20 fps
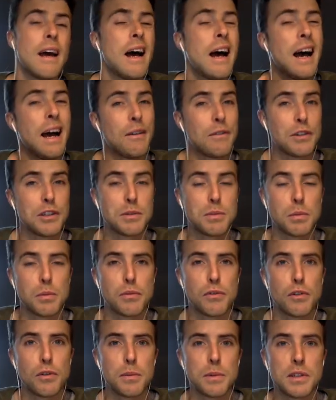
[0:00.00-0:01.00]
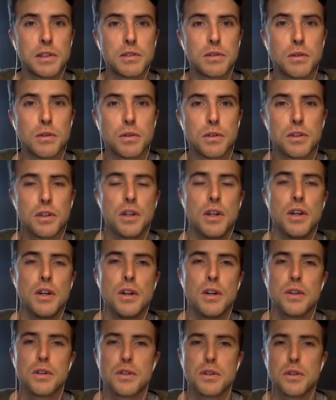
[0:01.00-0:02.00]
average performing stores.
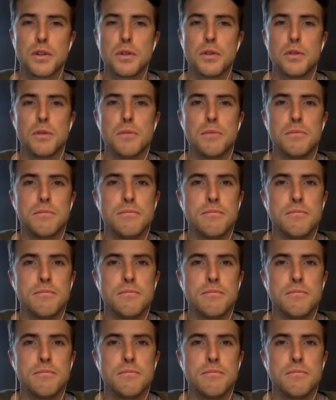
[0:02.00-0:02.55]
So